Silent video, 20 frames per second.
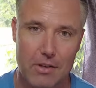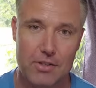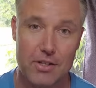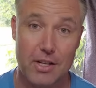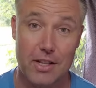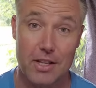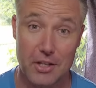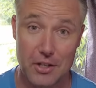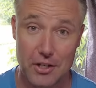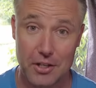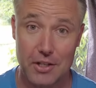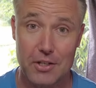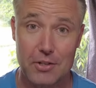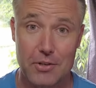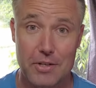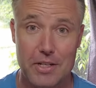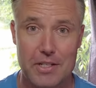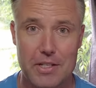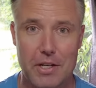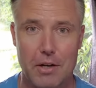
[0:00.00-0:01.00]
so that you can do
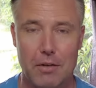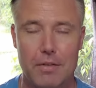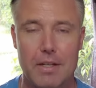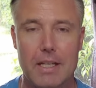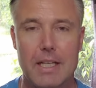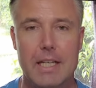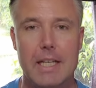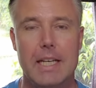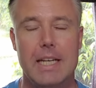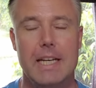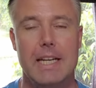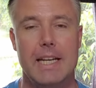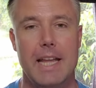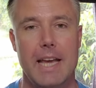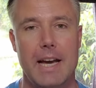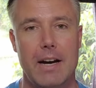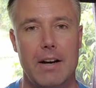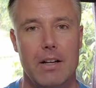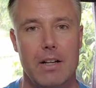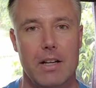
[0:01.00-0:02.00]
it yourself.
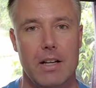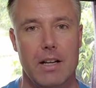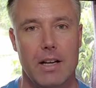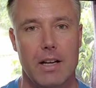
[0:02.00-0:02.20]
Now,